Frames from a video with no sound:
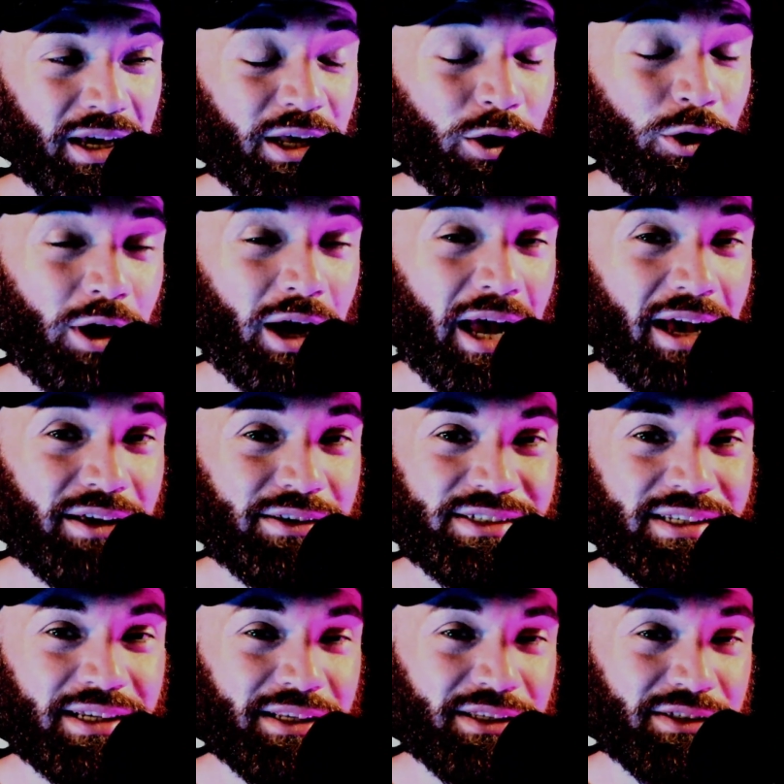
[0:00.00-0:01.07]

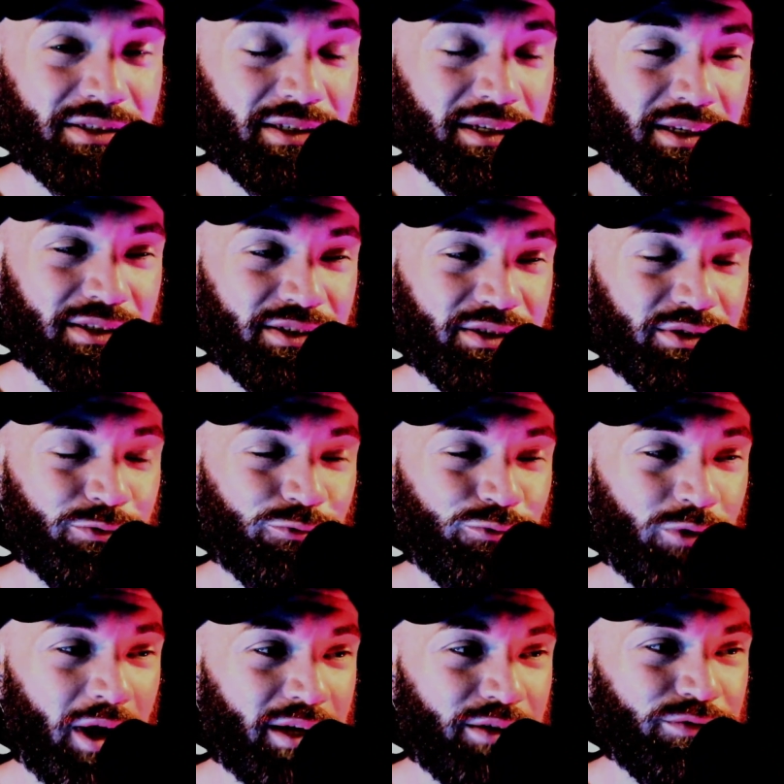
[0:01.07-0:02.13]
has its
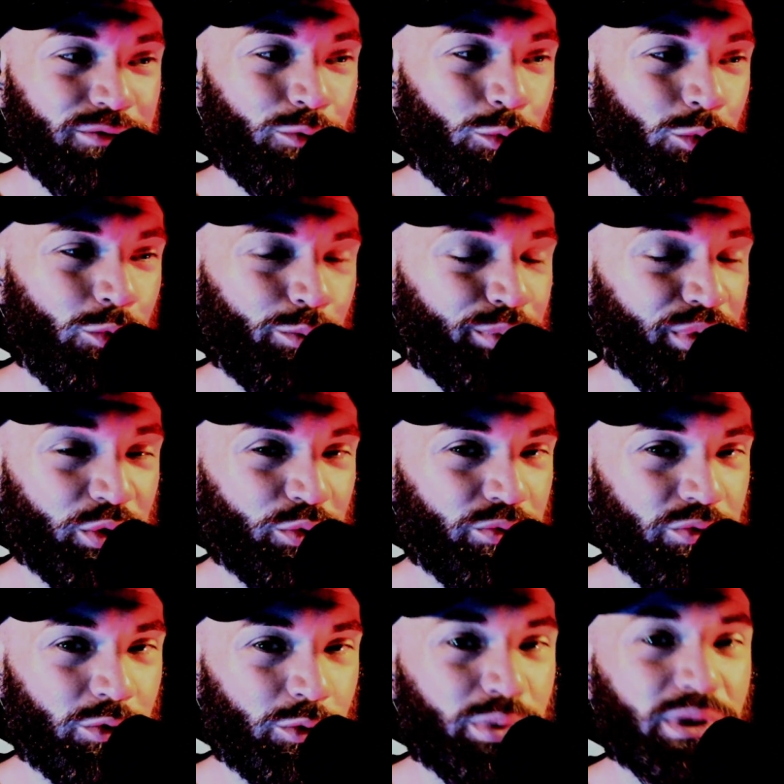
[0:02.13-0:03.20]
rightful,
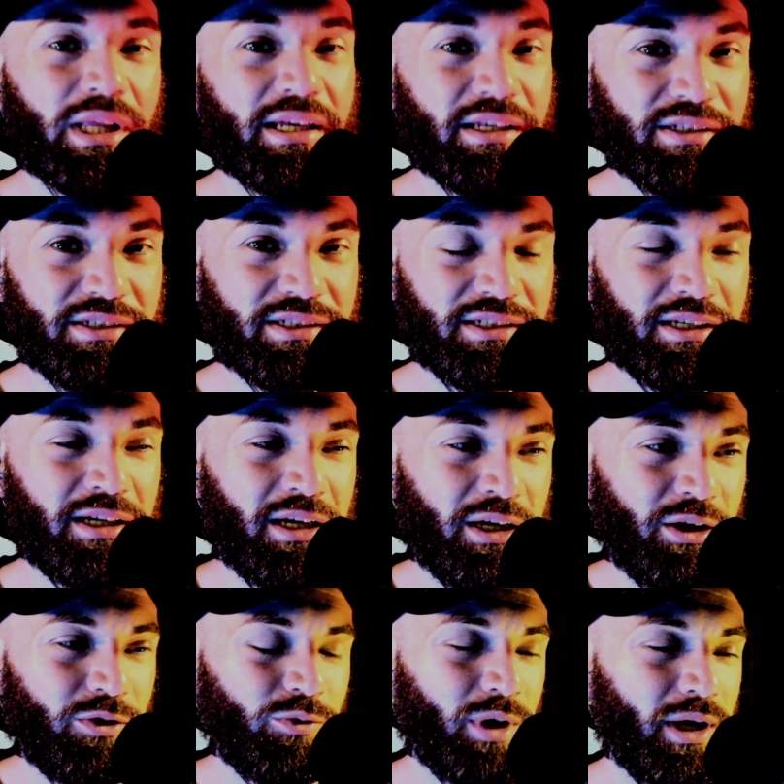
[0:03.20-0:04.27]
beautiful place,
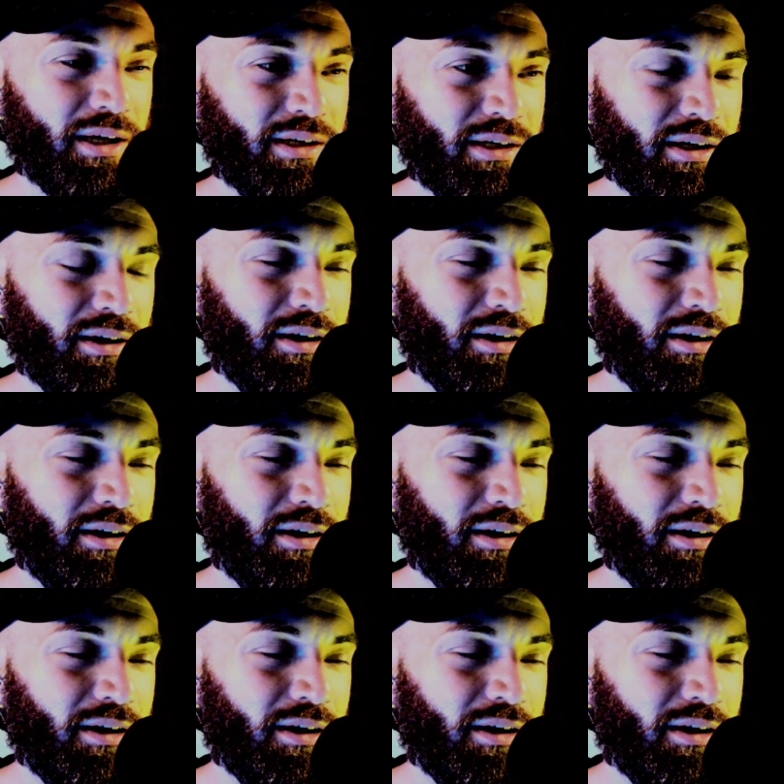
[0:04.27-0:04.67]
right?